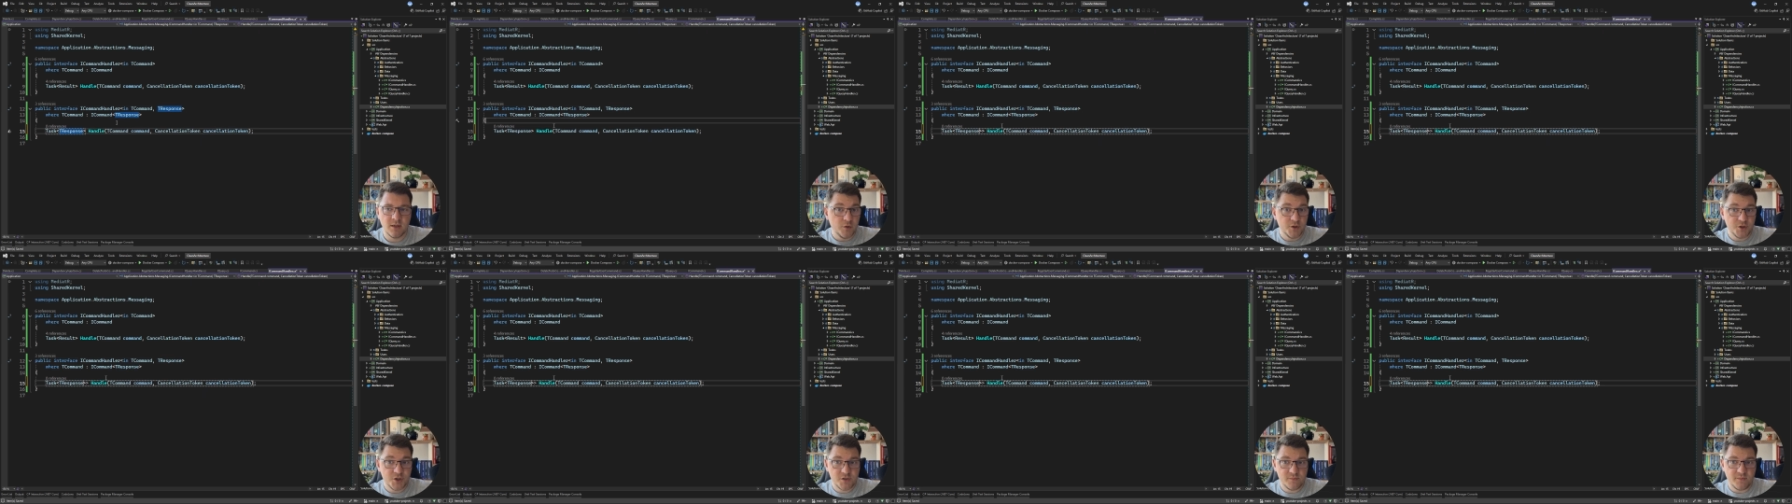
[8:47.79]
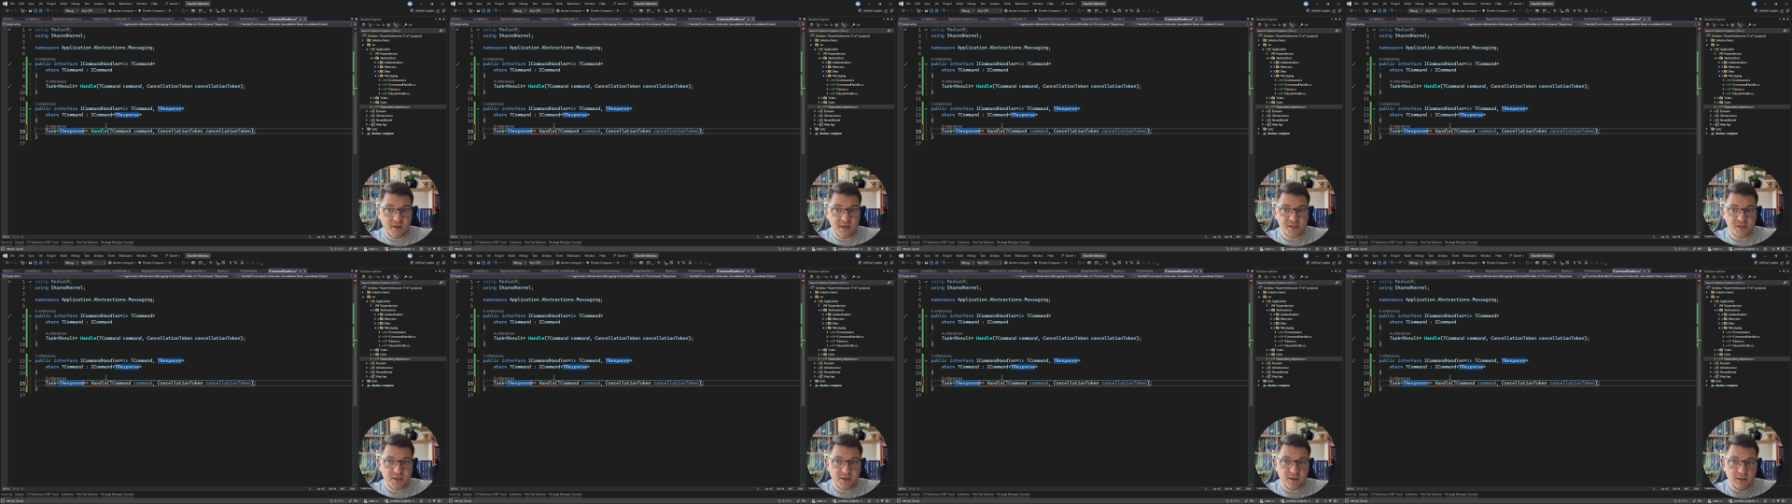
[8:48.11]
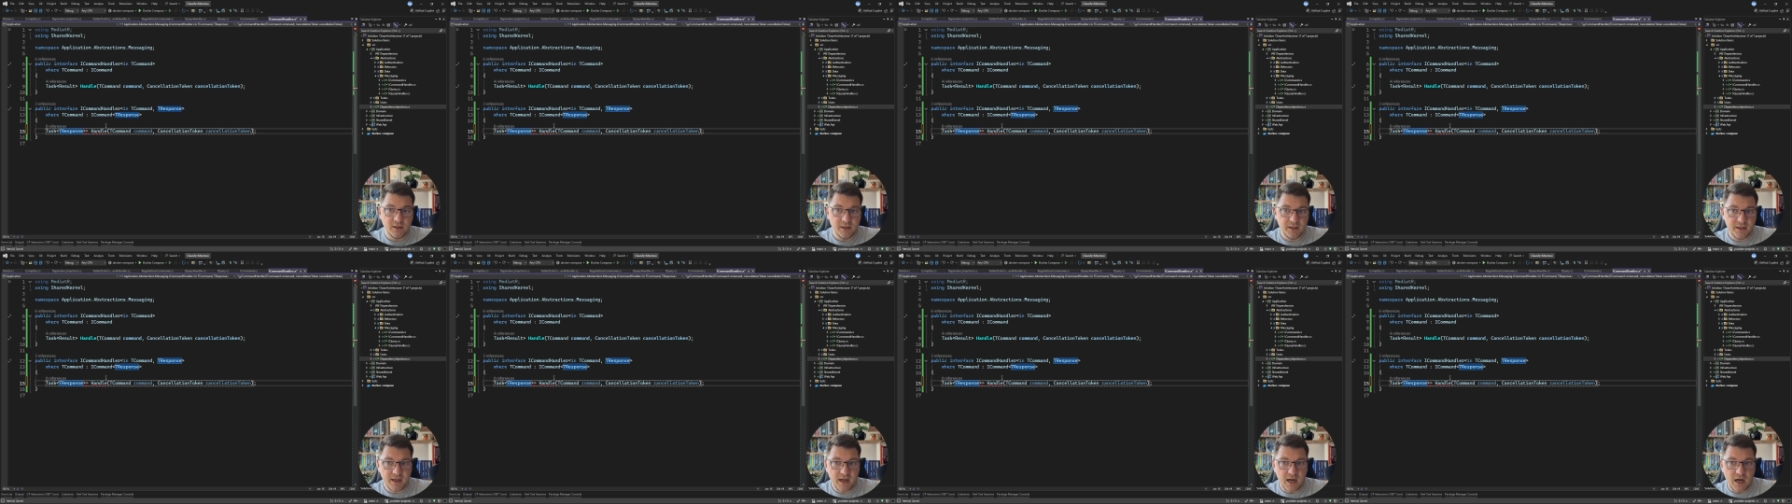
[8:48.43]
which is
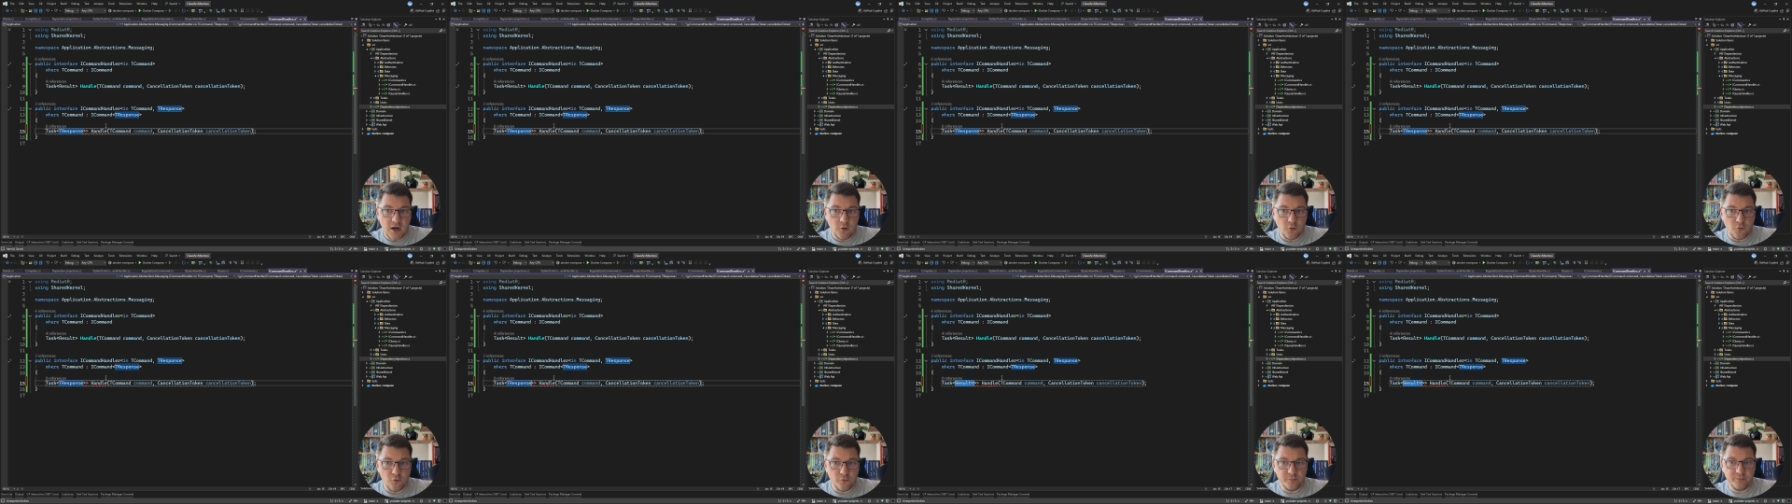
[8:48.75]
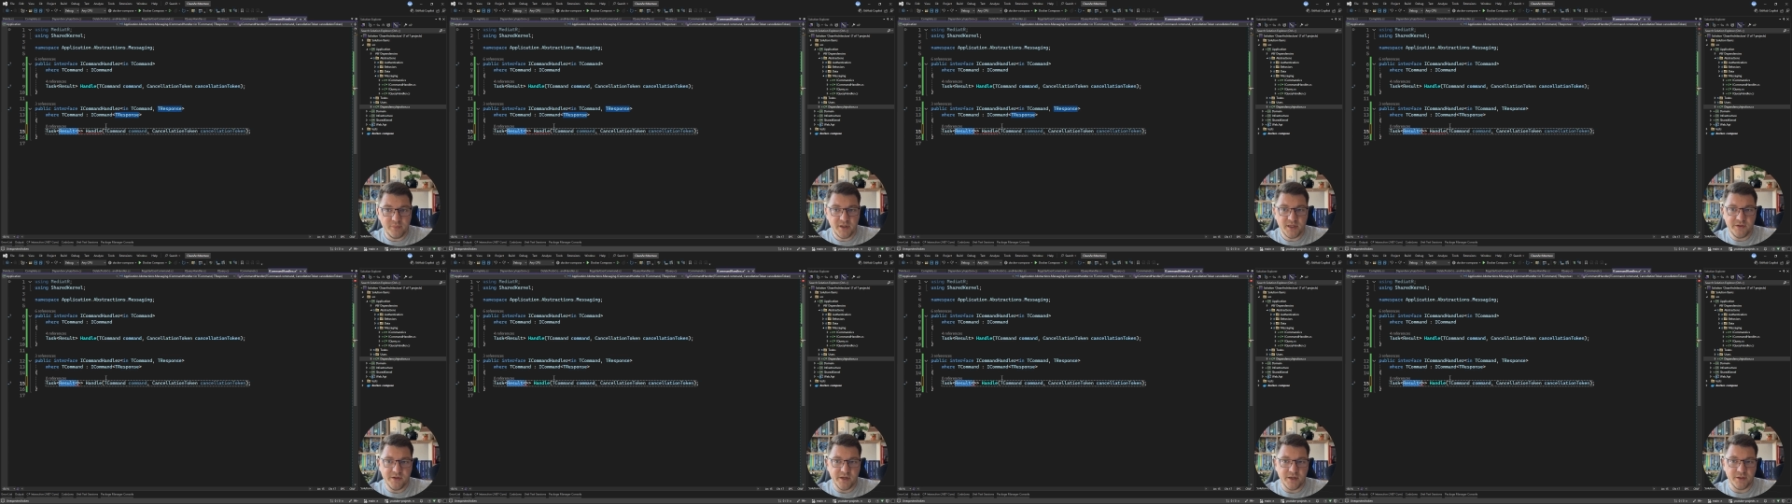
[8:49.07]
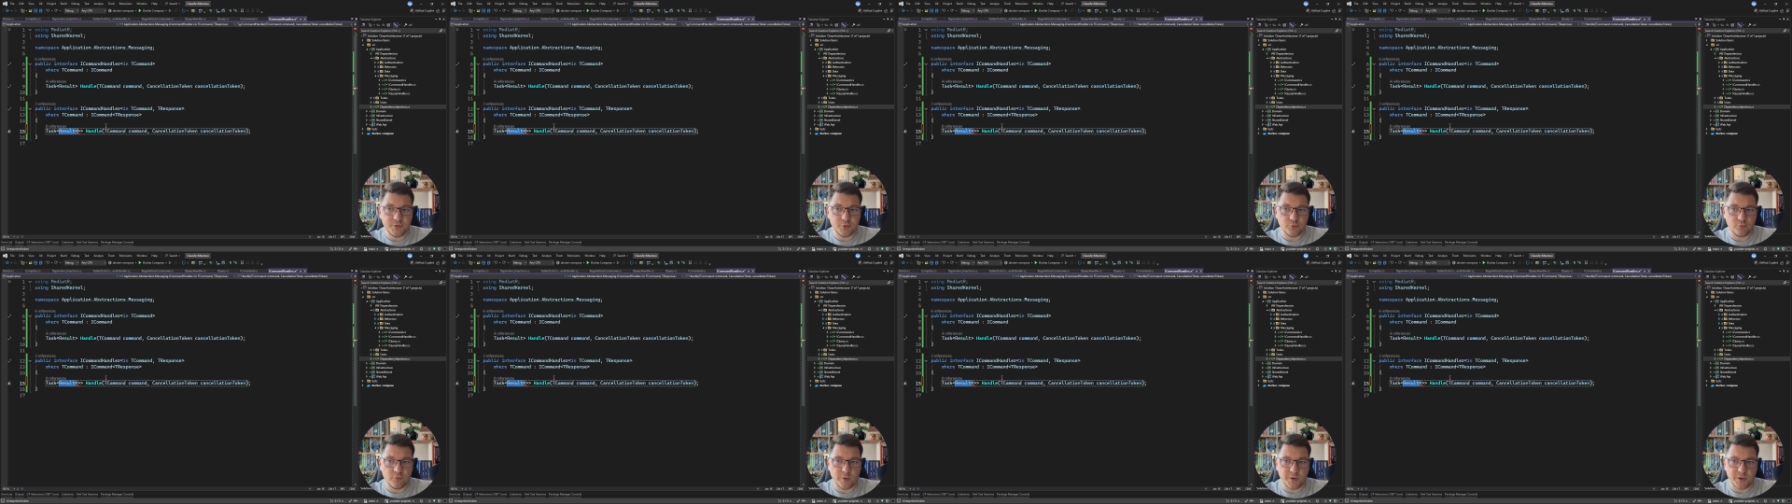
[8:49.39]
basically how
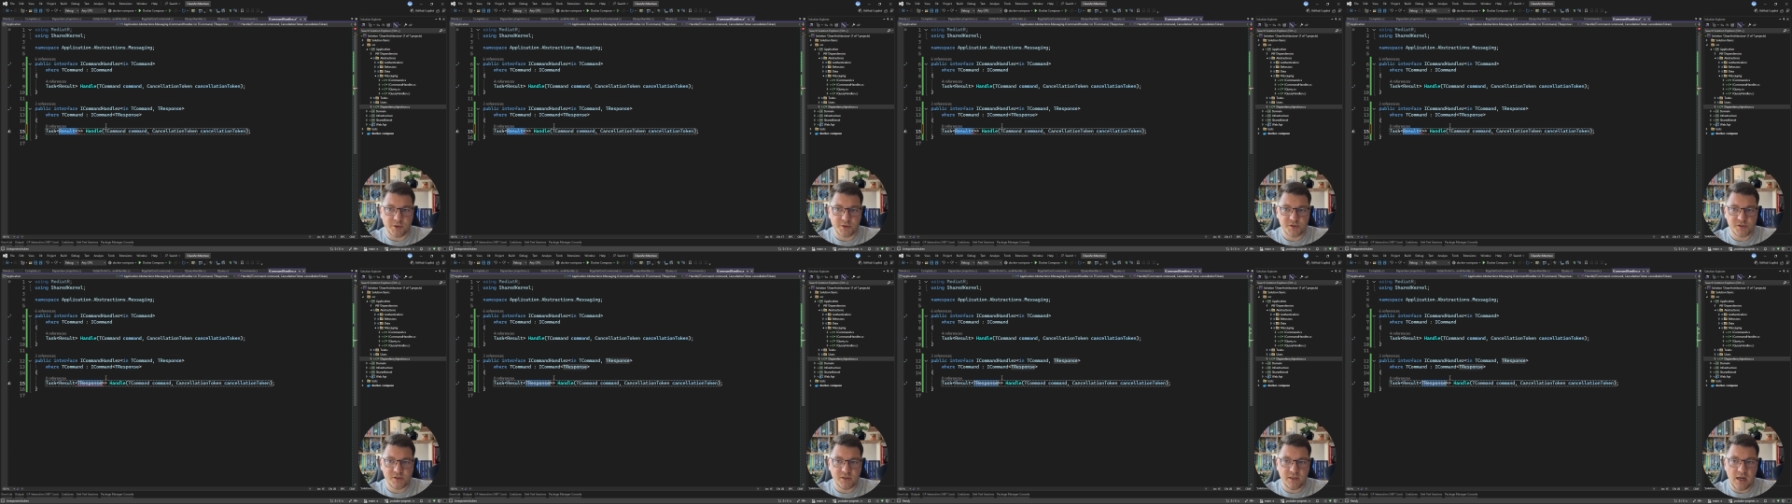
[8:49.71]
MediatR works.